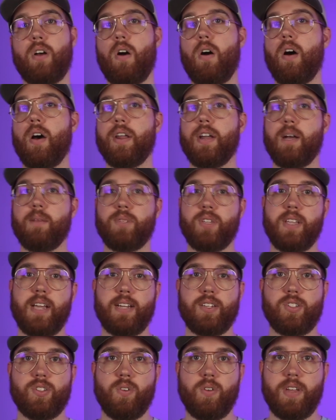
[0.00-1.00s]
on up to that
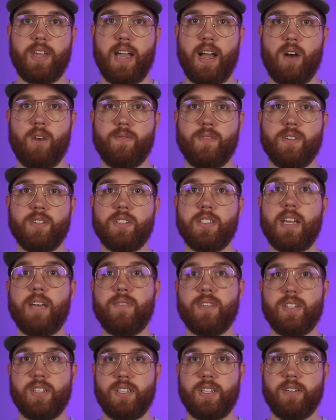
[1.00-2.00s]
Sony Alpha
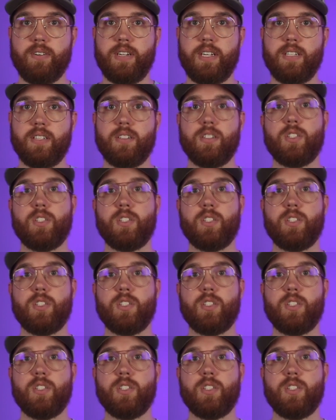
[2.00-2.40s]
7 series,